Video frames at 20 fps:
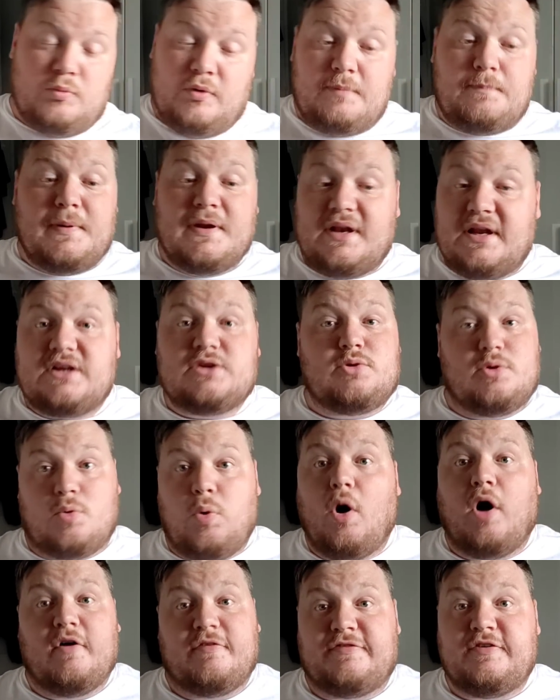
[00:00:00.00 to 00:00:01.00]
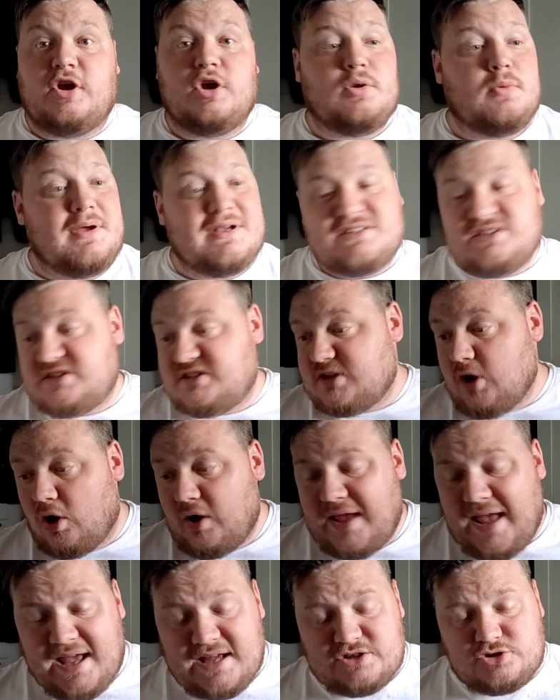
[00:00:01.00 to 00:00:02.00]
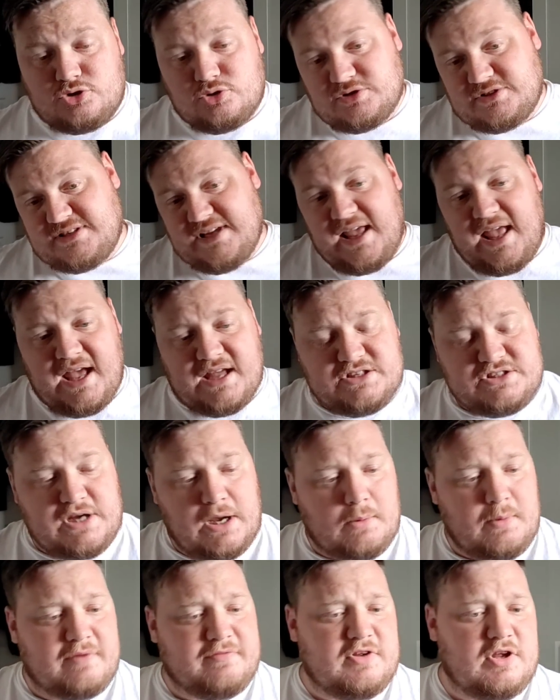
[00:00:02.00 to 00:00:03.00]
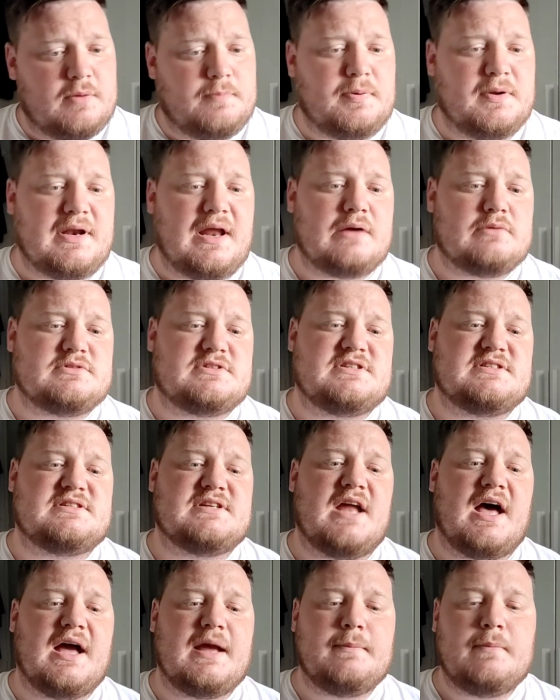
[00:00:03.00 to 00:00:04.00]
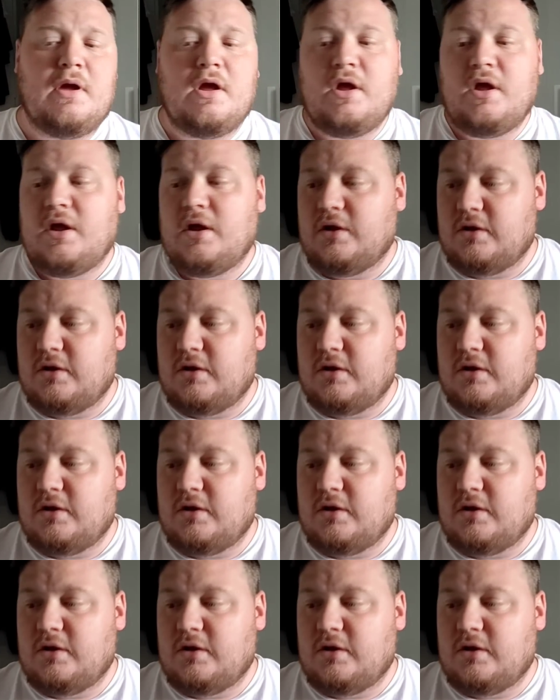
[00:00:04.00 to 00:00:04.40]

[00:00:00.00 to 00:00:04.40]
We've been linked with quite a few. Ziyech, however you pronounce his name.